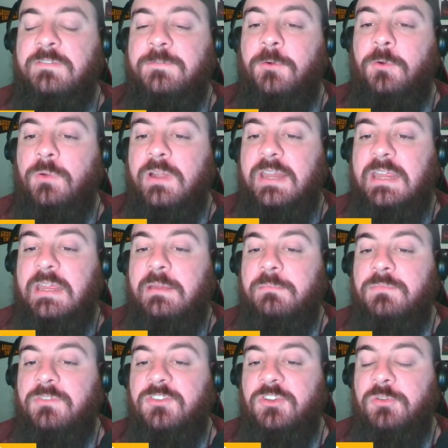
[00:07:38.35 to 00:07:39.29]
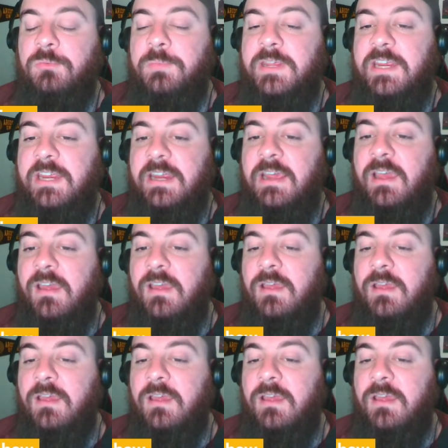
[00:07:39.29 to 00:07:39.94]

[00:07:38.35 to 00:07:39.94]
for him to be